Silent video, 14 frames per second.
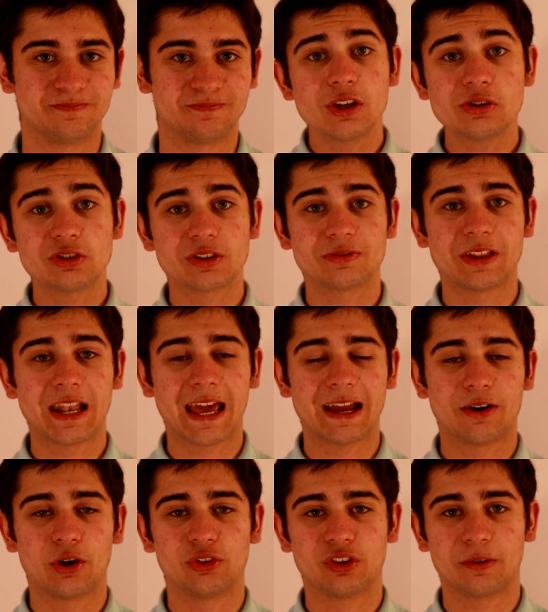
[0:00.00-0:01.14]
Use of the
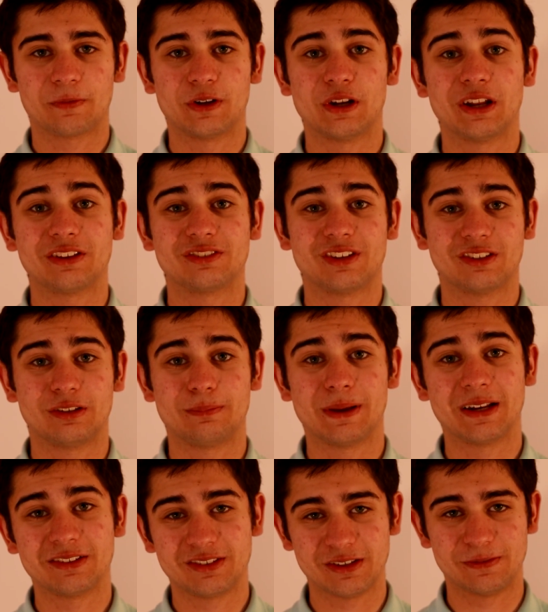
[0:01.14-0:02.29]
layout is often an
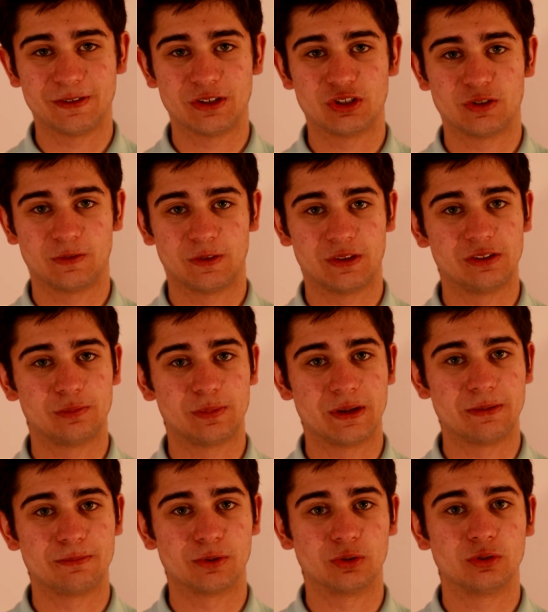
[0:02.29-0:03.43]
accessibility feature for these
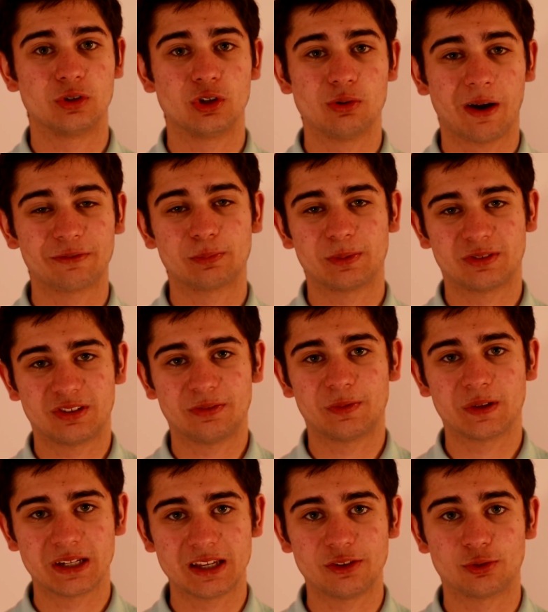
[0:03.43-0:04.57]
people who have
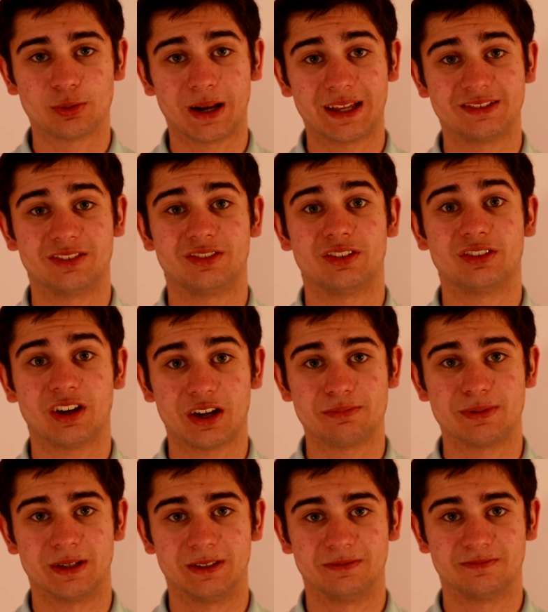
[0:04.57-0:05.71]
specific needs related to
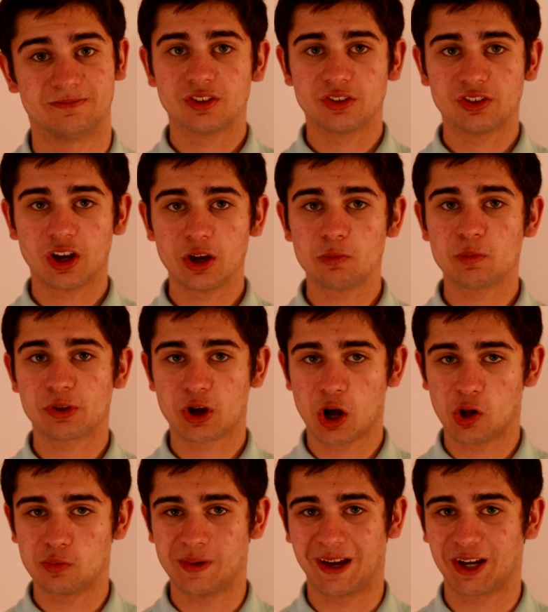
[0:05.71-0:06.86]
typing. To type with
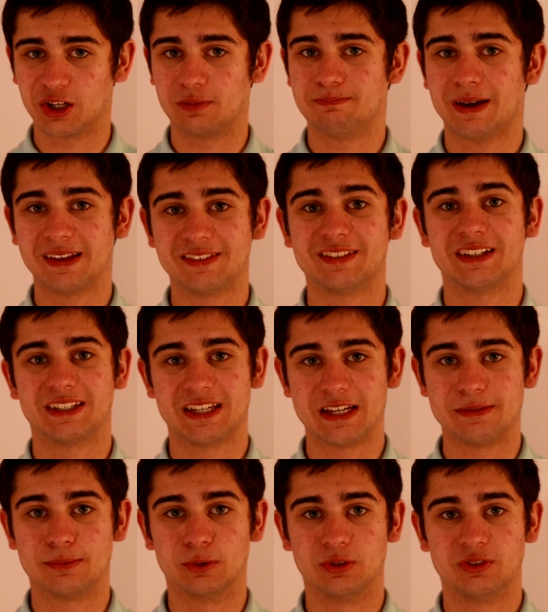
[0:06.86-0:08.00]
Colemak on a basic
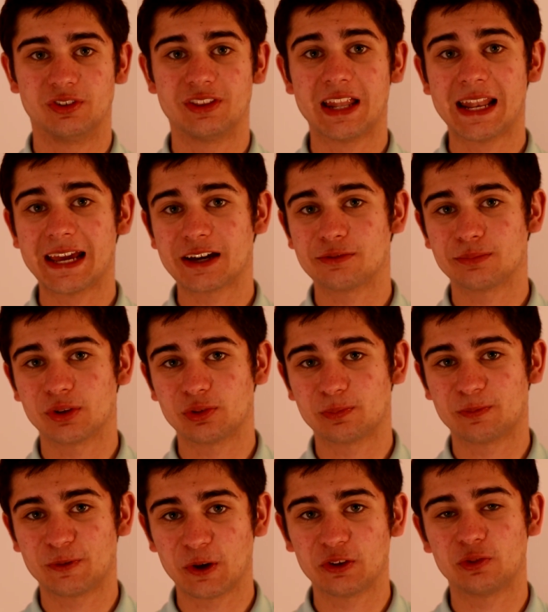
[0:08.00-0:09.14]
keyboard, the layout
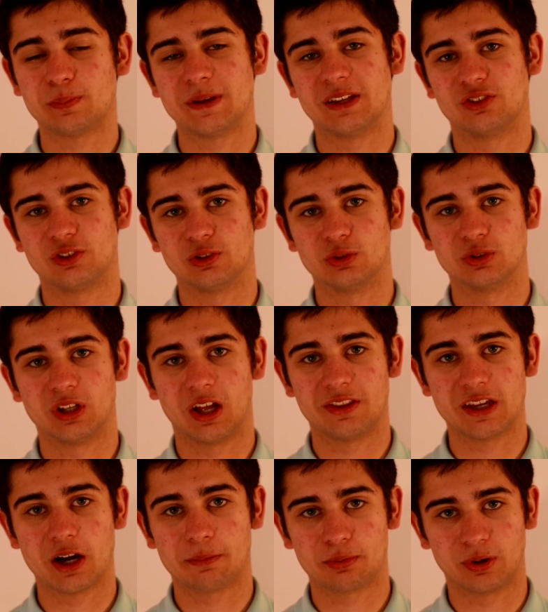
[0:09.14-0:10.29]
must first be installed on
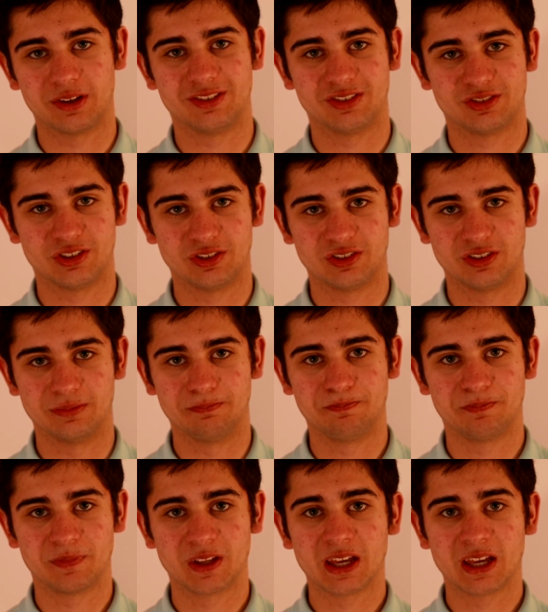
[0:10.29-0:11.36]
the operating system.